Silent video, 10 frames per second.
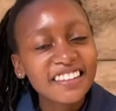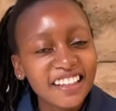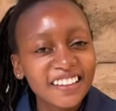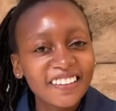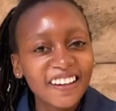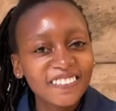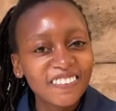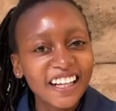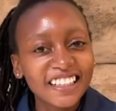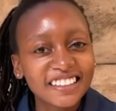
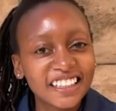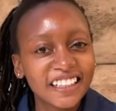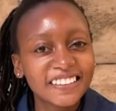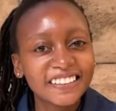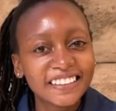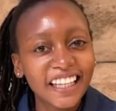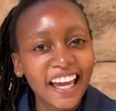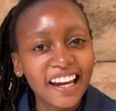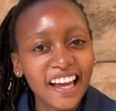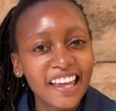Terrific
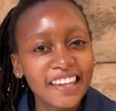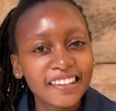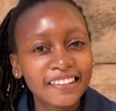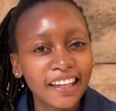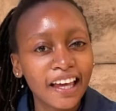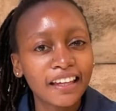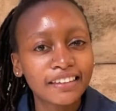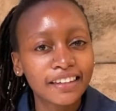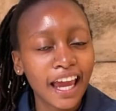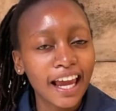Tuesday is
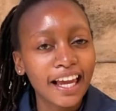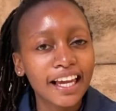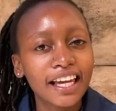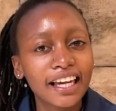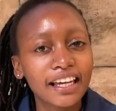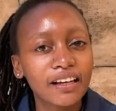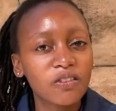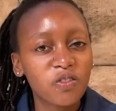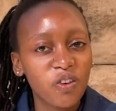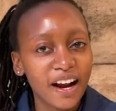a day
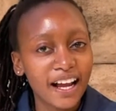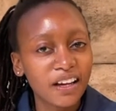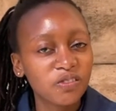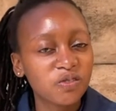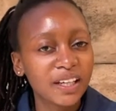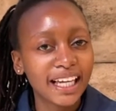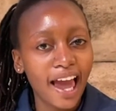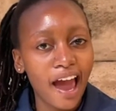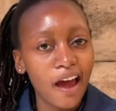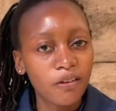where
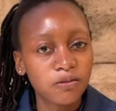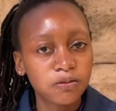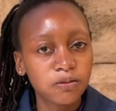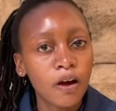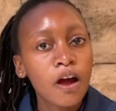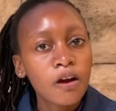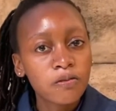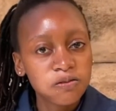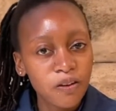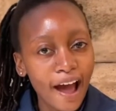we have
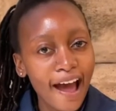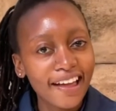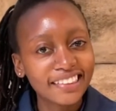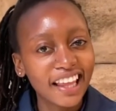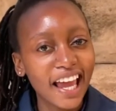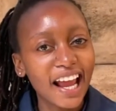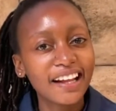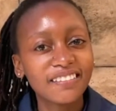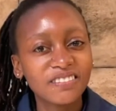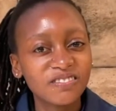fun
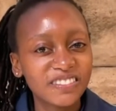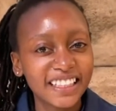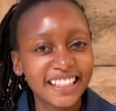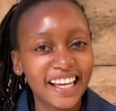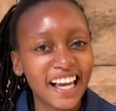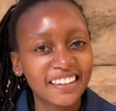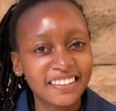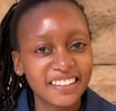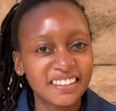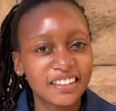and we
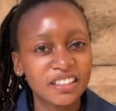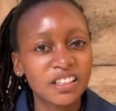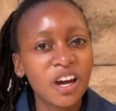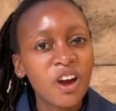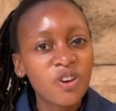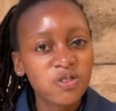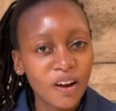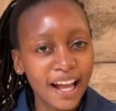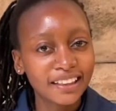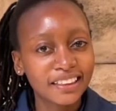get to do
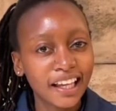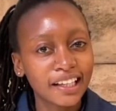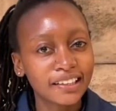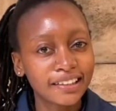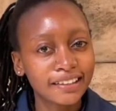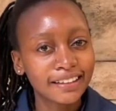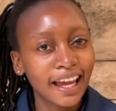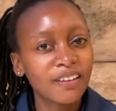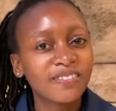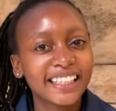fun things
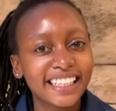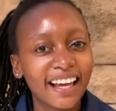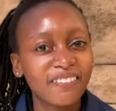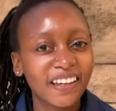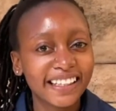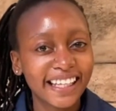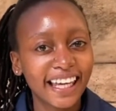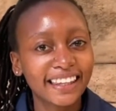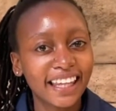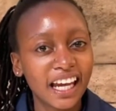that we never
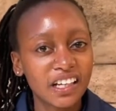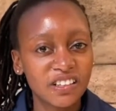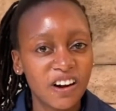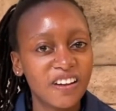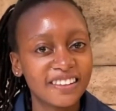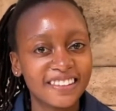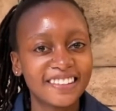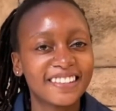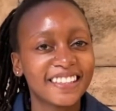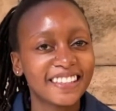get a chance to